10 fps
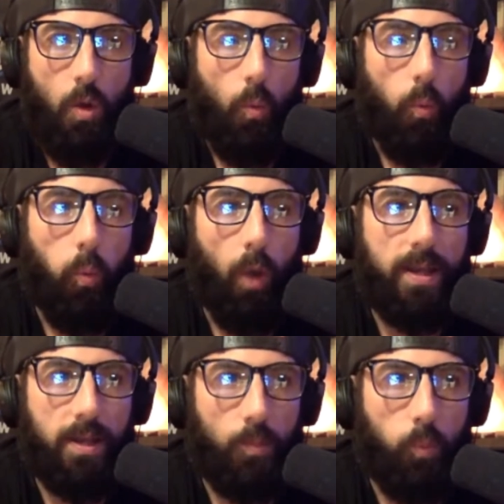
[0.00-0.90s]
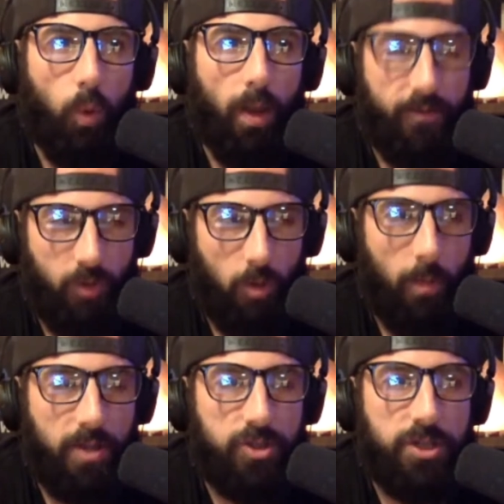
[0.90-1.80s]
What, if you don't
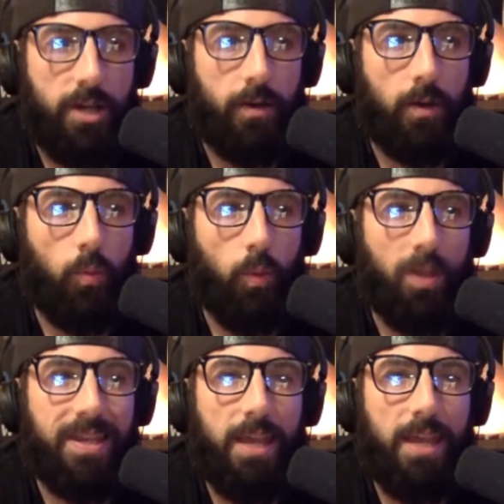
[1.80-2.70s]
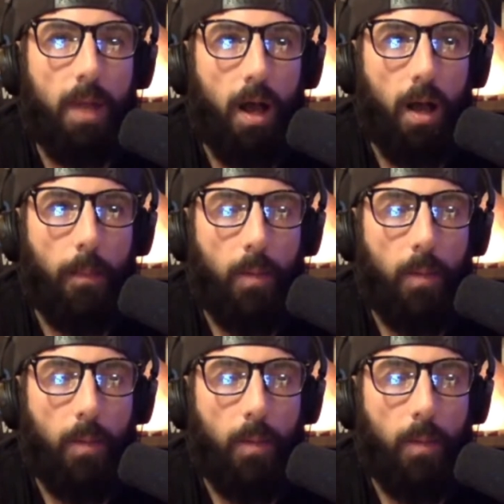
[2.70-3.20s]
mind sharing, what came up,